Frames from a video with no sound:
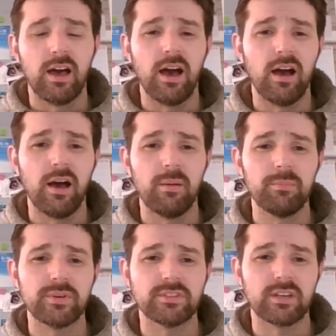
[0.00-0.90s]

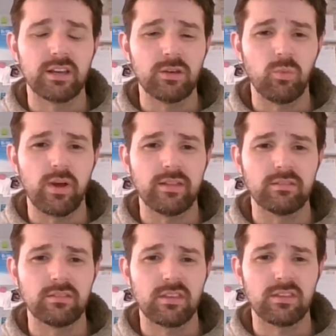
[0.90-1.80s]
particularly
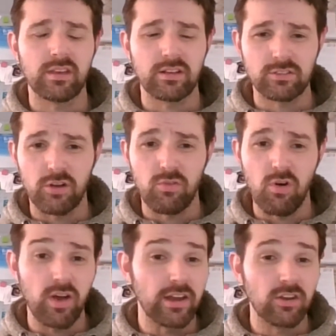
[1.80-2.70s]
when things go
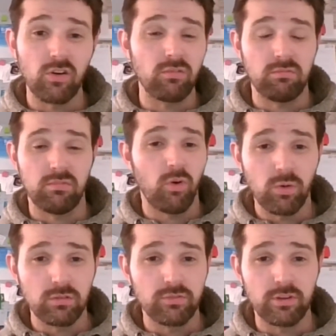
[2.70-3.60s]
wrong. And not
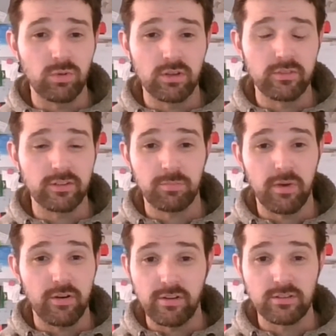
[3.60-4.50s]
all of you will have
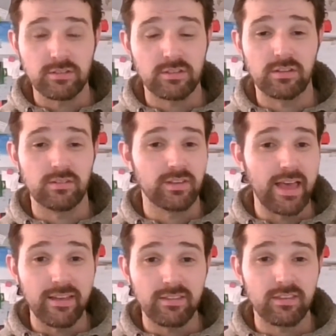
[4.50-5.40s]
experienced
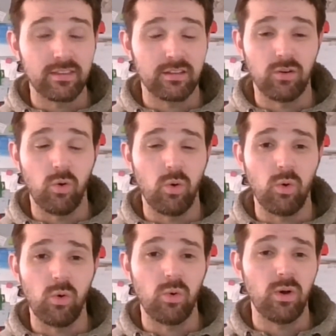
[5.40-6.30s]
death
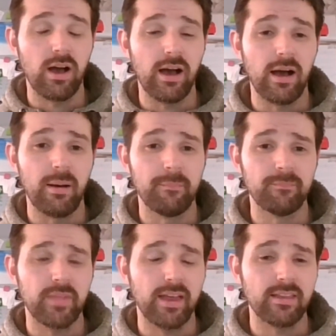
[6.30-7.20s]
or
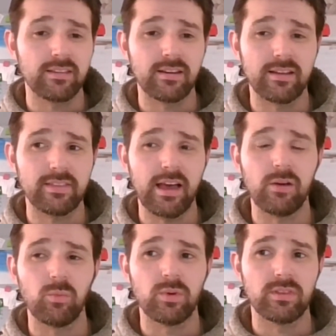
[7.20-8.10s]
anything like
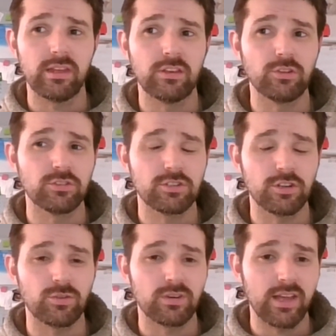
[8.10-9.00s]
that within your
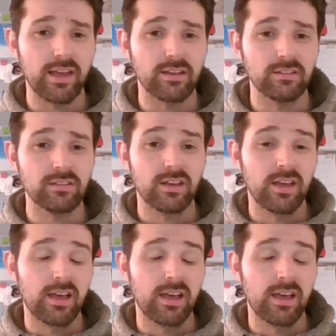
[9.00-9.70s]
student days.